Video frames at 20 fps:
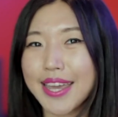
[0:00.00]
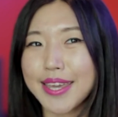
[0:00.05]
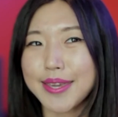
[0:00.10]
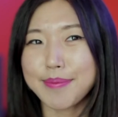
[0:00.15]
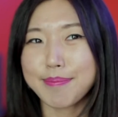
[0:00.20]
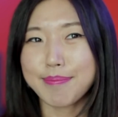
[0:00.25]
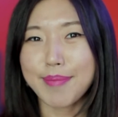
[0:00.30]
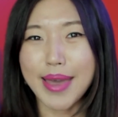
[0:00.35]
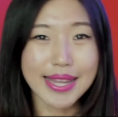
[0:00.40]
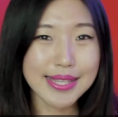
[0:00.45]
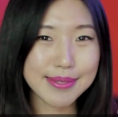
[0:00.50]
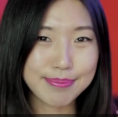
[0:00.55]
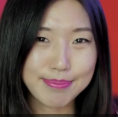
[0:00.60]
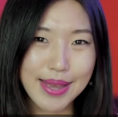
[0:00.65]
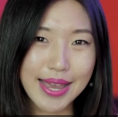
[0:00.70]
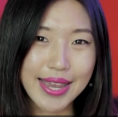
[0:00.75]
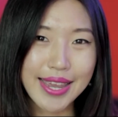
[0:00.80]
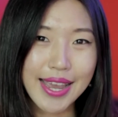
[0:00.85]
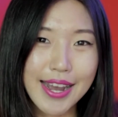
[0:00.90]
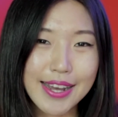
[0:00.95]
I met
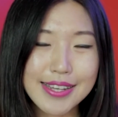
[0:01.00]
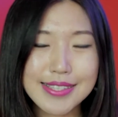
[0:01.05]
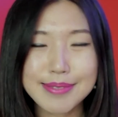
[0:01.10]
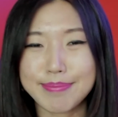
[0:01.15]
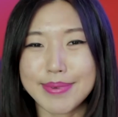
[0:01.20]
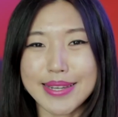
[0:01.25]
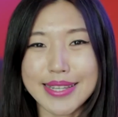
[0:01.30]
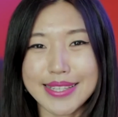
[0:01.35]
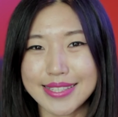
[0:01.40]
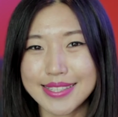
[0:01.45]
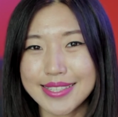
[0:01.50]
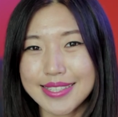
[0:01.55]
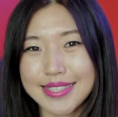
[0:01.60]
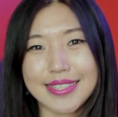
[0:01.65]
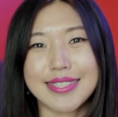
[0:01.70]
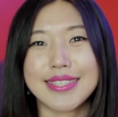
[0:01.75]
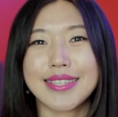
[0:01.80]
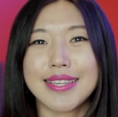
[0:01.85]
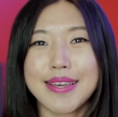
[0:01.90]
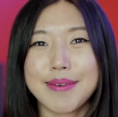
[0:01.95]
my husband
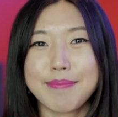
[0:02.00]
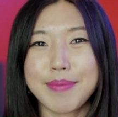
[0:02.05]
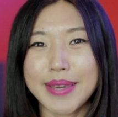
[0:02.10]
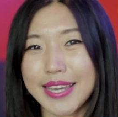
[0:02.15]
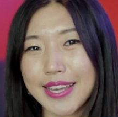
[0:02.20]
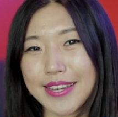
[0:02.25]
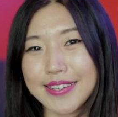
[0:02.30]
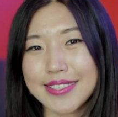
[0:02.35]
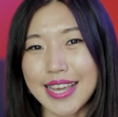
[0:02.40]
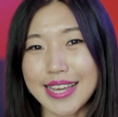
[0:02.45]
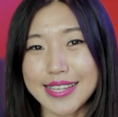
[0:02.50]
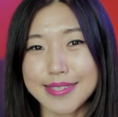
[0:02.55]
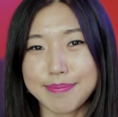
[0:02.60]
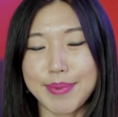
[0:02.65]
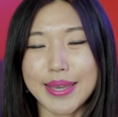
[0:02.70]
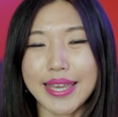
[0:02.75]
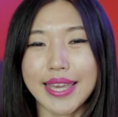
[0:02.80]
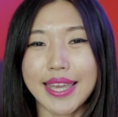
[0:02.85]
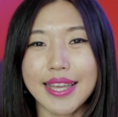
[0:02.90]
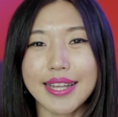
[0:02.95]
because I
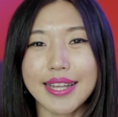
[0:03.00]
speak